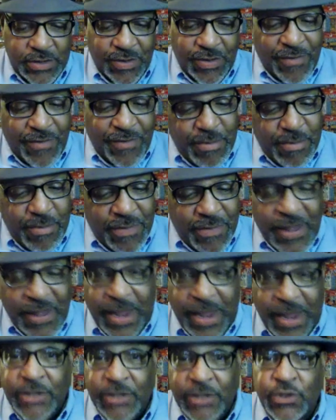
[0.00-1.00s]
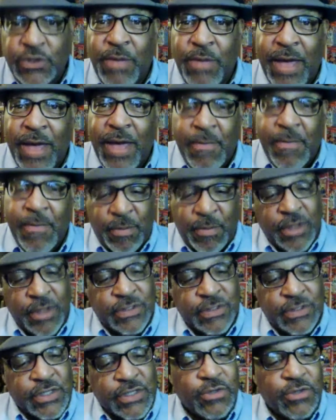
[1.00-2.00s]
So every month I get 2
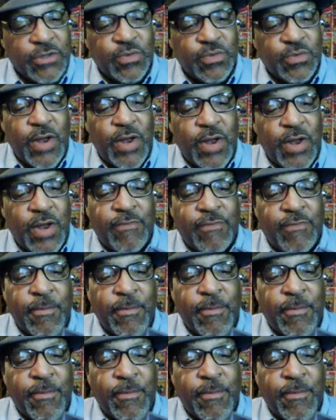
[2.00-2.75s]
Batmobiles, and here's one of them.